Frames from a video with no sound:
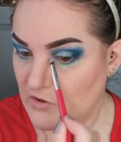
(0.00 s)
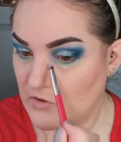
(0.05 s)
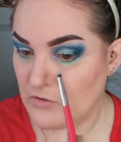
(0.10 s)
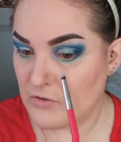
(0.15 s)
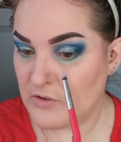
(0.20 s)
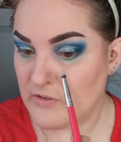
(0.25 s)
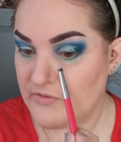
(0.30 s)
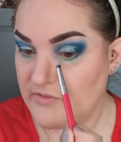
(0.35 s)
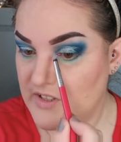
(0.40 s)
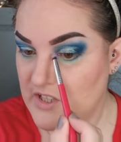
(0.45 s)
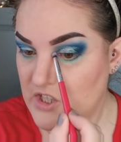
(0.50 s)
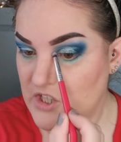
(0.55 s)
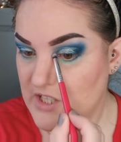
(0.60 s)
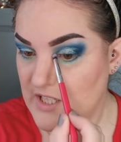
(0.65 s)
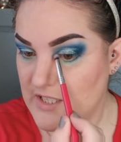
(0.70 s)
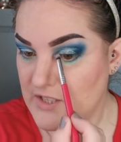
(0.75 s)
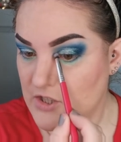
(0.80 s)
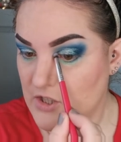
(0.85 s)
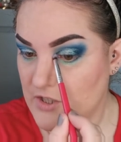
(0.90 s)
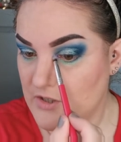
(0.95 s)
All of these
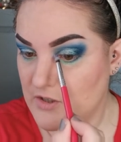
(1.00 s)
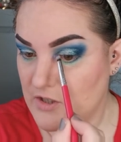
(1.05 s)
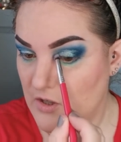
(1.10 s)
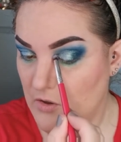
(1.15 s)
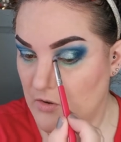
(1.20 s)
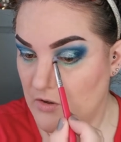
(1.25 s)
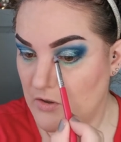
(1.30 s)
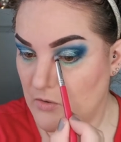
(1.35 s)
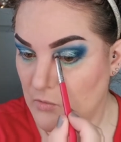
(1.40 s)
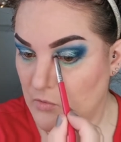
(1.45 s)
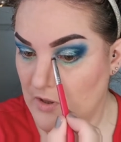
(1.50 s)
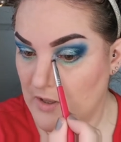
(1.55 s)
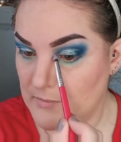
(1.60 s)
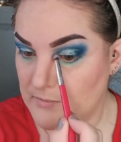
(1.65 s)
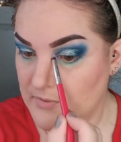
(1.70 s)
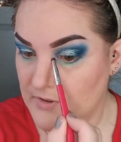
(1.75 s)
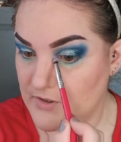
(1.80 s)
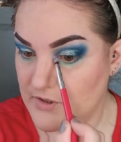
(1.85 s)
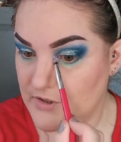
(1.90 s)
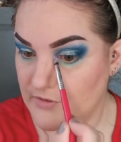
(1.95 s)
shades just
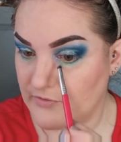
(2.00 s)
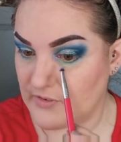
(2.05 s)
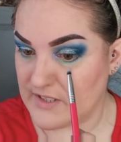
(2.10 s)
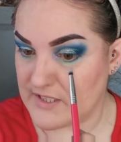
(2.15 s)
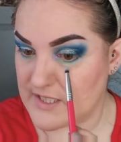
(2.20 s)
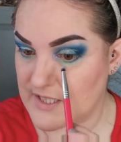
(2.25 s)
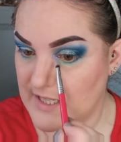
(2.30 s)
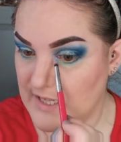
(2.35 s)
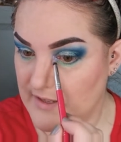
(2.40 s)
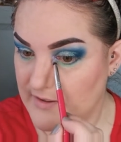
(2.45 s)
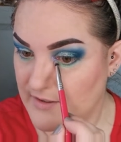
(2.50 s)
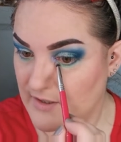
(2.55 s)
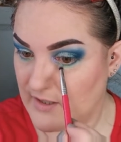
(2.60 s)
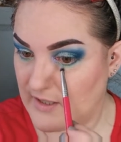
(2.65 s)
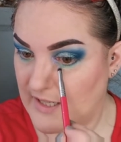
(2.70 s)
work beautifully together.